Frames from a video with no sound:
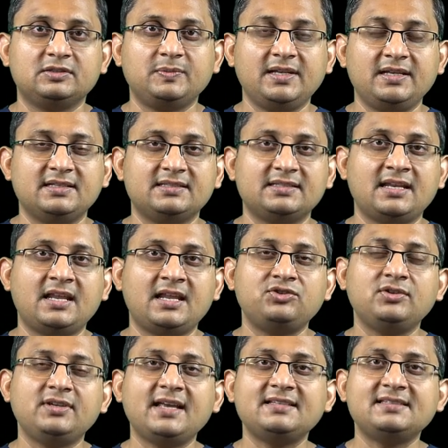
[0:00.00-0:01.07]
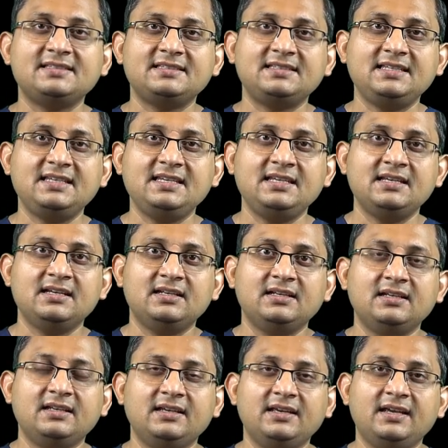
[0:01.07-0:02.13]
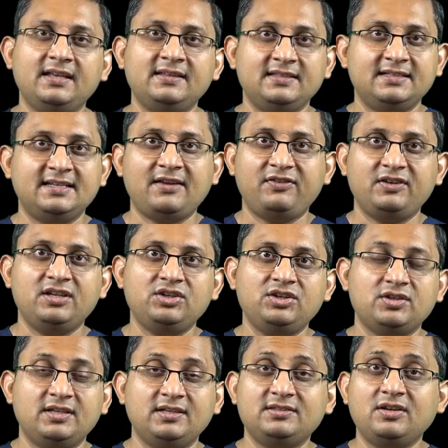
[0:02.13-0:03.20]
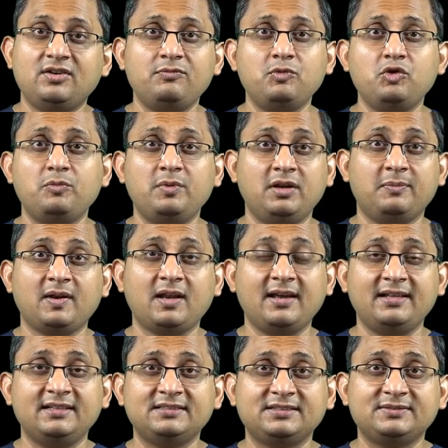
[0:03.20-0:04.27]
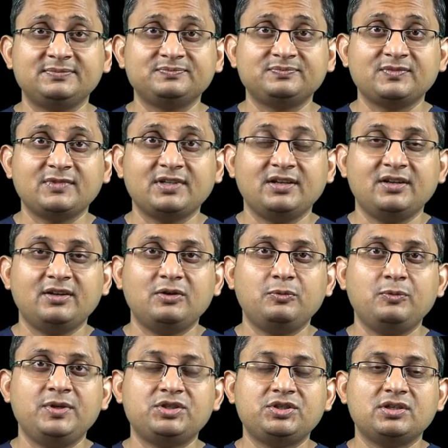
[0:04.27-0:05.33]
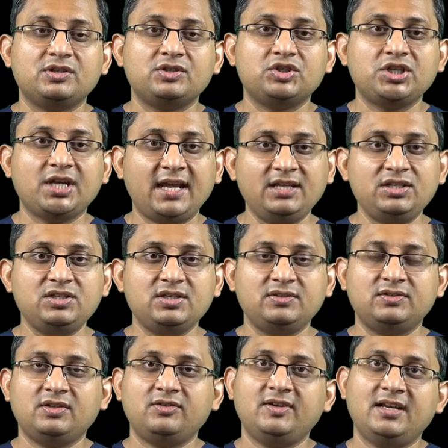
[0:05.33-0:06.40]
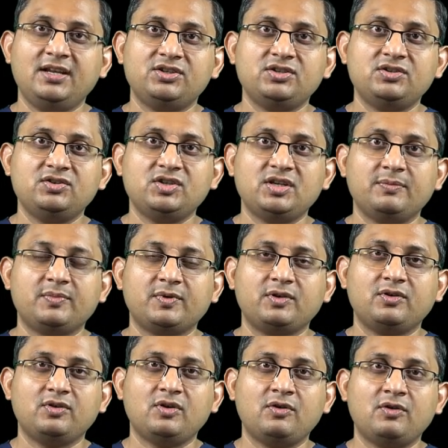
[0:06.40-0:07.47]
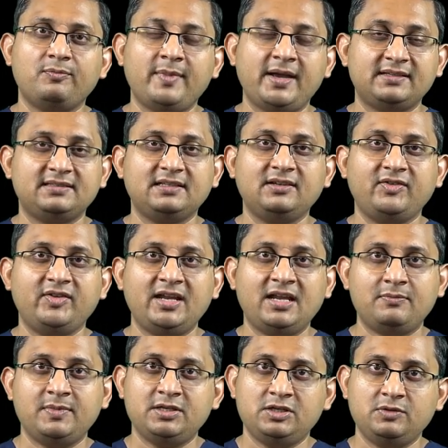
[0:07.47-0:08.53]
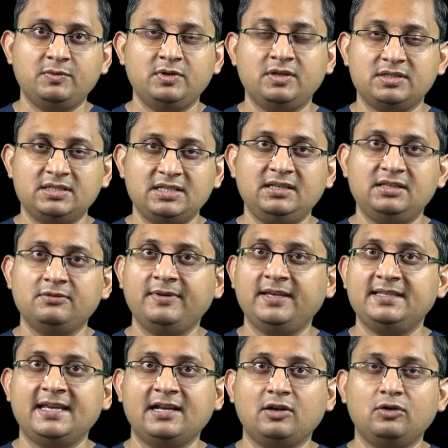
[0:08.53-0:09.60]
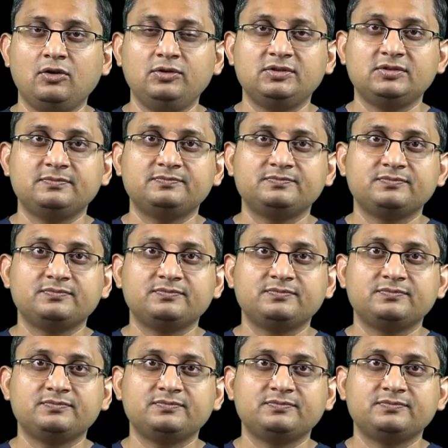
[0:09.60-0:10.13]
splints. And as you can see in the definition, it's a removable appliance which changes the relationship of maxillary and mandibular teeth, the way they close.